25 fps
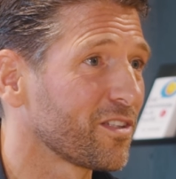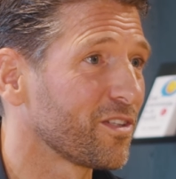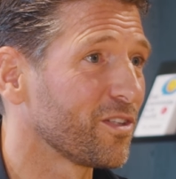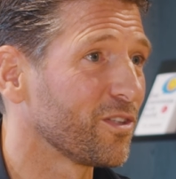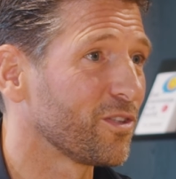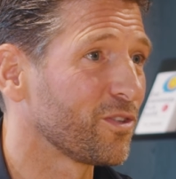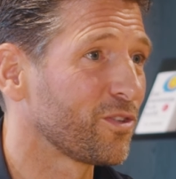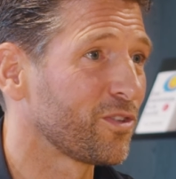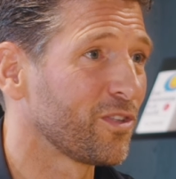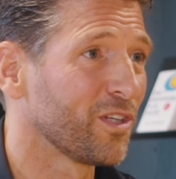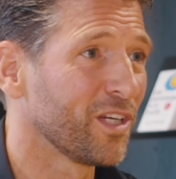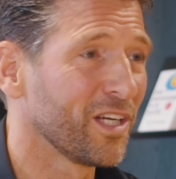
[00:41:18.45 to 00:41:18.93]

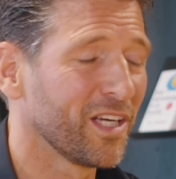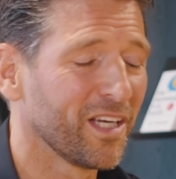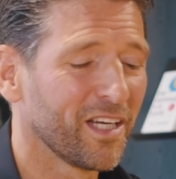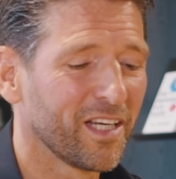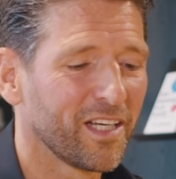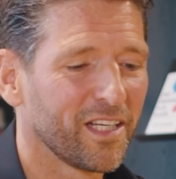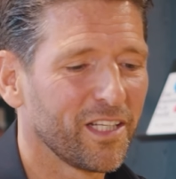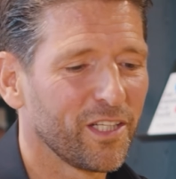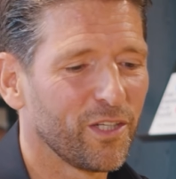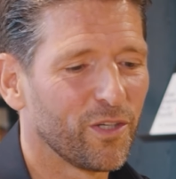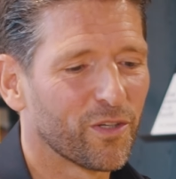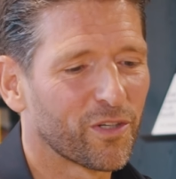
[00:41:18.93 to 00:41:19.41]
Because
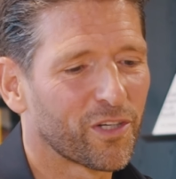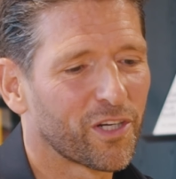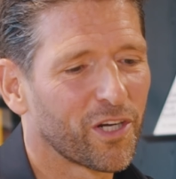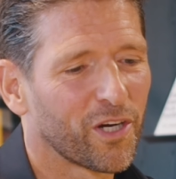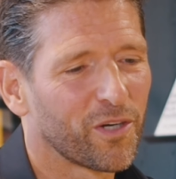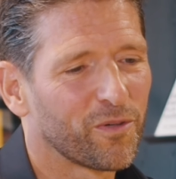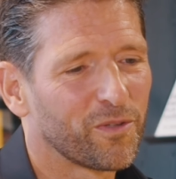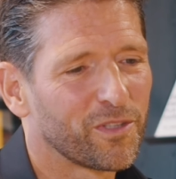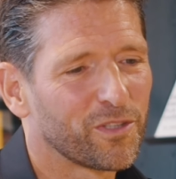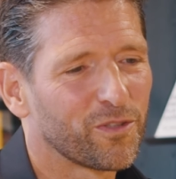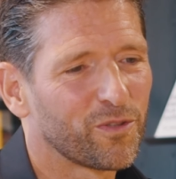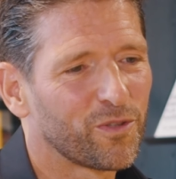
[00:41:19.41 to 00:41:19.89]

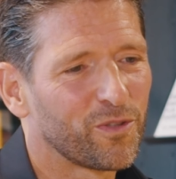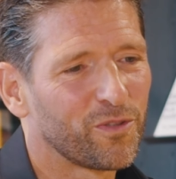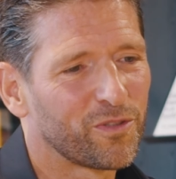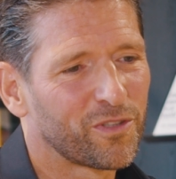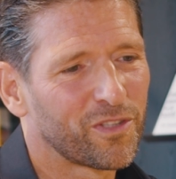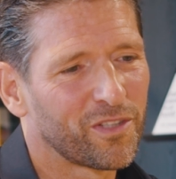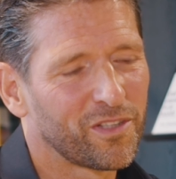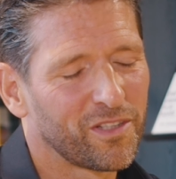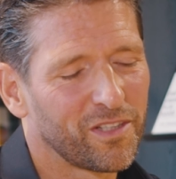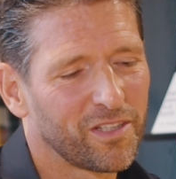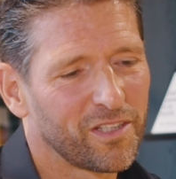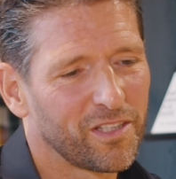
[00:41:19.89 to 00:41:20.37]

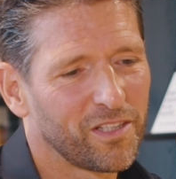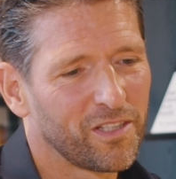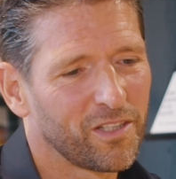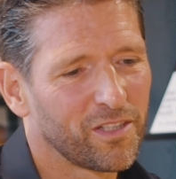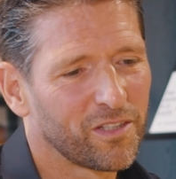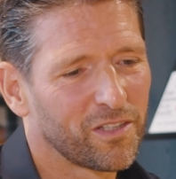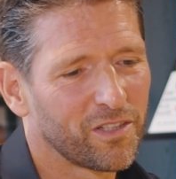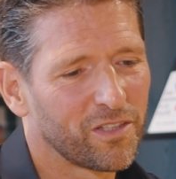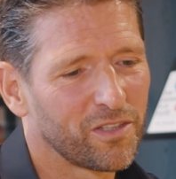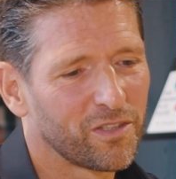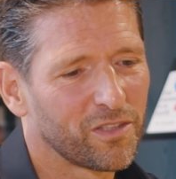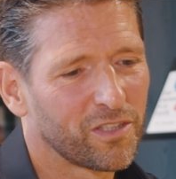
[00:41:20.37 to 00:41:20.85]

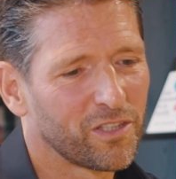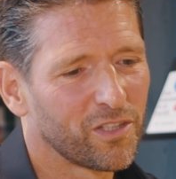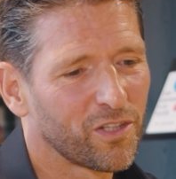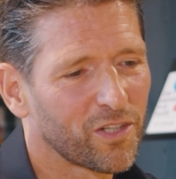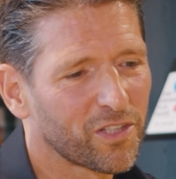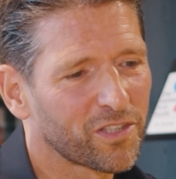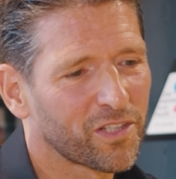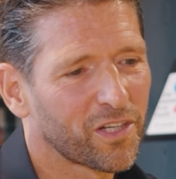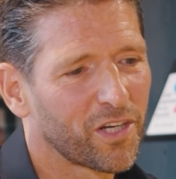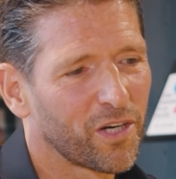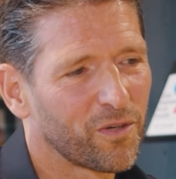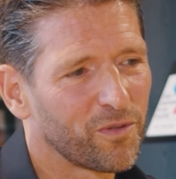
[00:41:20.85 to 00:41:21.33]
you're
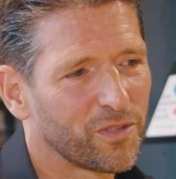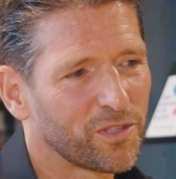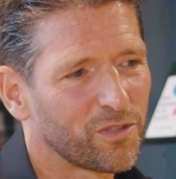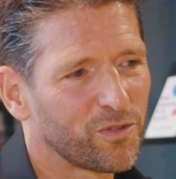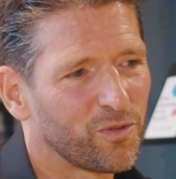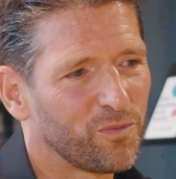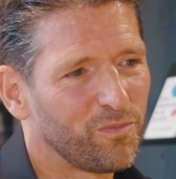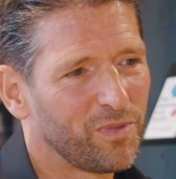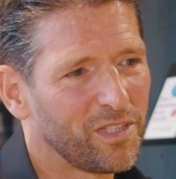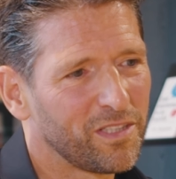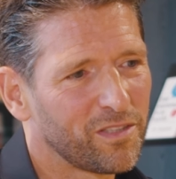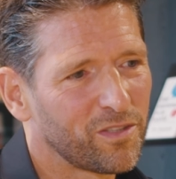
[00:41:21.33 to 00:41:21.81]
not going
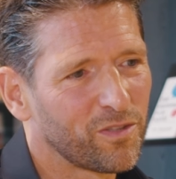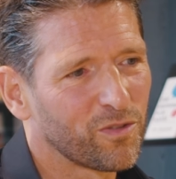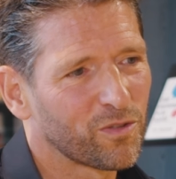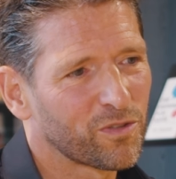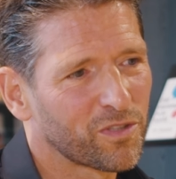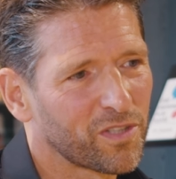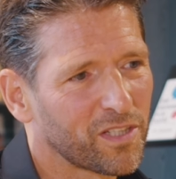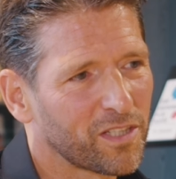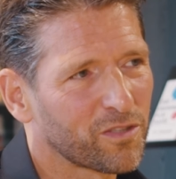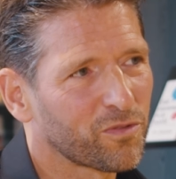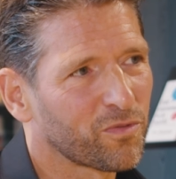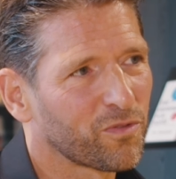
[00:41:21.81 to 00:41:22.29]
to be
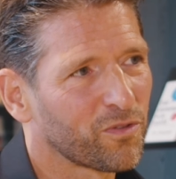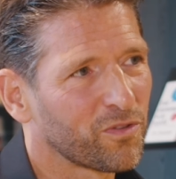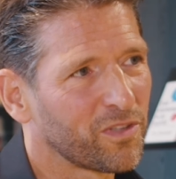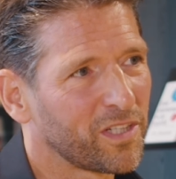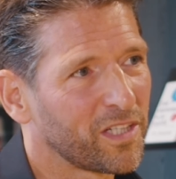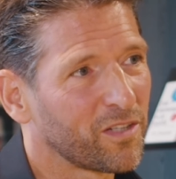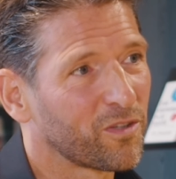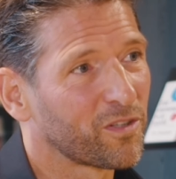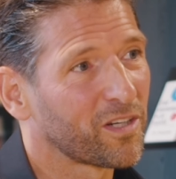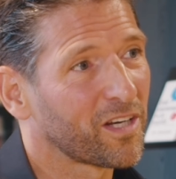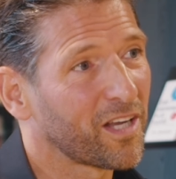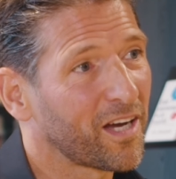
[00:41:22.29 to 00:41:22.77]
successful
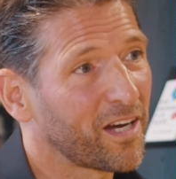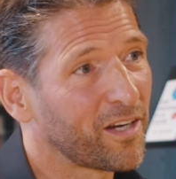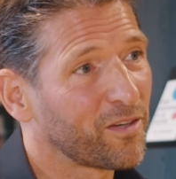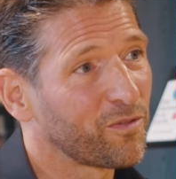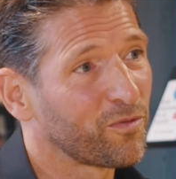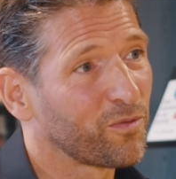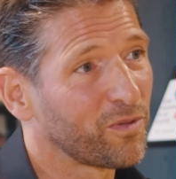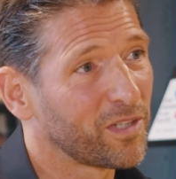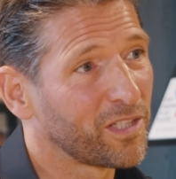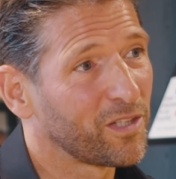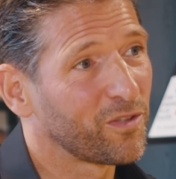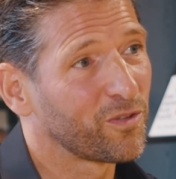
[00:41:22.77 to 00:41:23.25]
in your
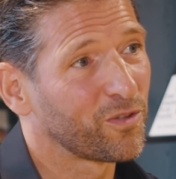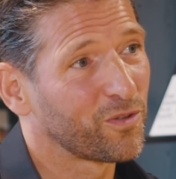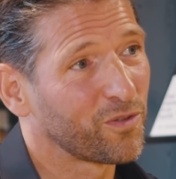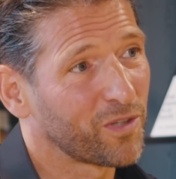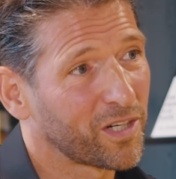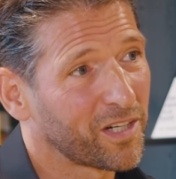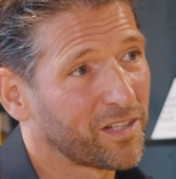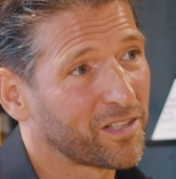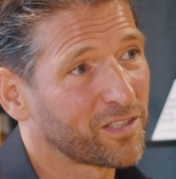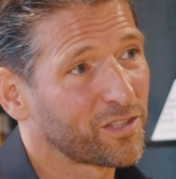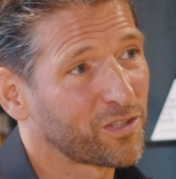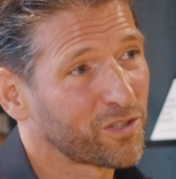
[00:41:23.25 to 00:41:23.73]
life when you
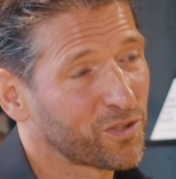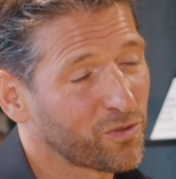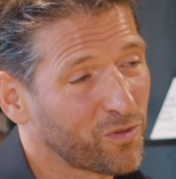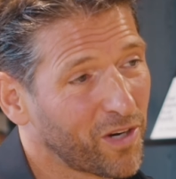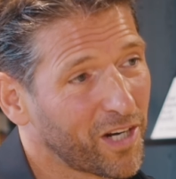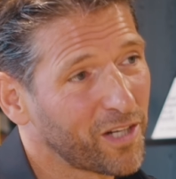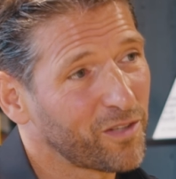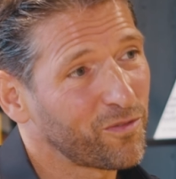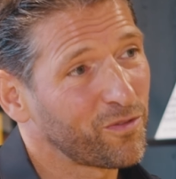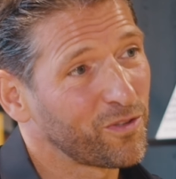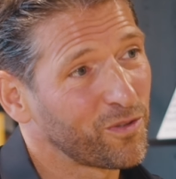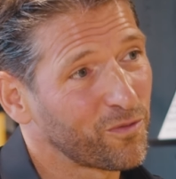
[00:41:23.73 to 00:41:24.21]
are
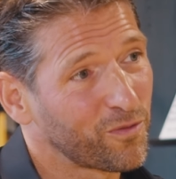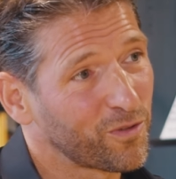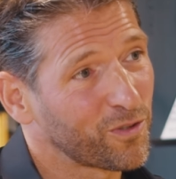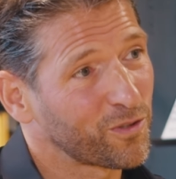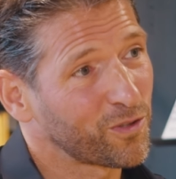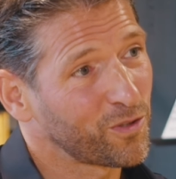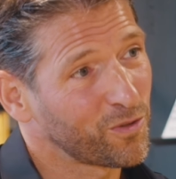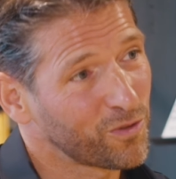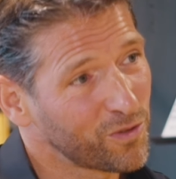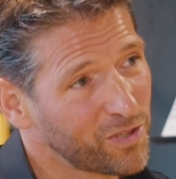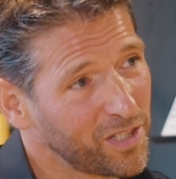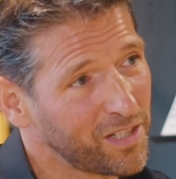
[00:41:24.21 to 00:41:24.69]
striving for
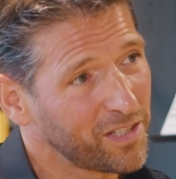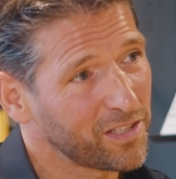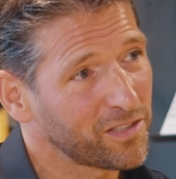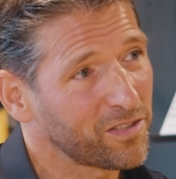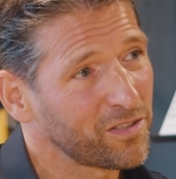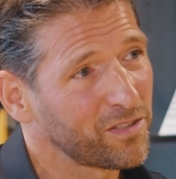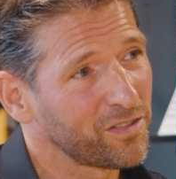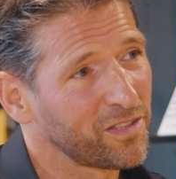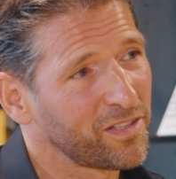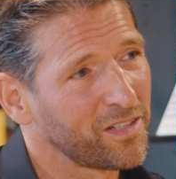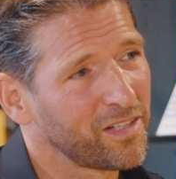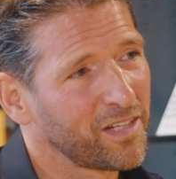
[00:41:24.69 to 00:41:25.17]

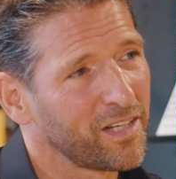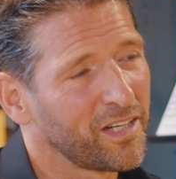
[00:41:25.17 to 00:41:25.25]
success.